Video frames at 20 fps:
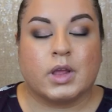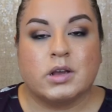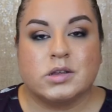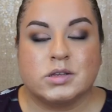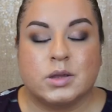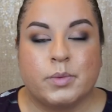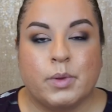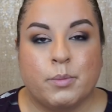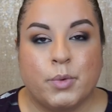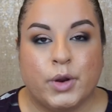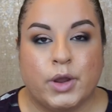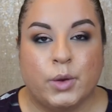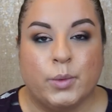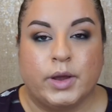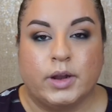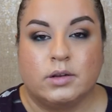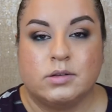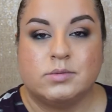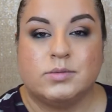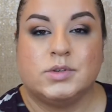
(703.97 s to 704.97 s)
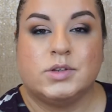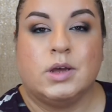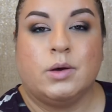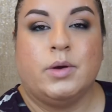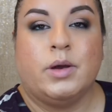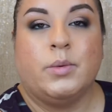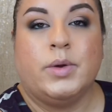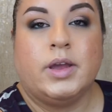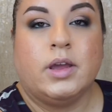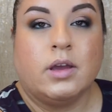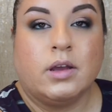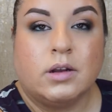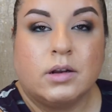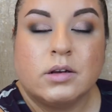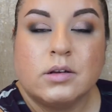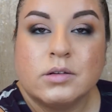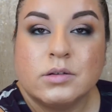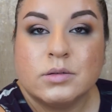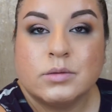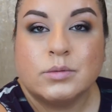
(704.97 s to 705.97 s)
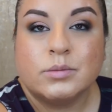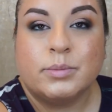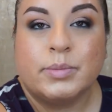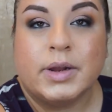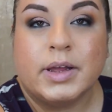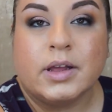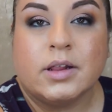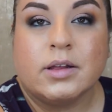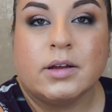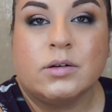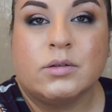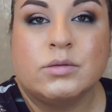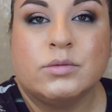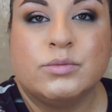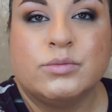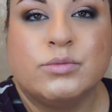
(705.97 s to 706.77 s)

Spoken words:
So let me bring you in, so that way we can play a little.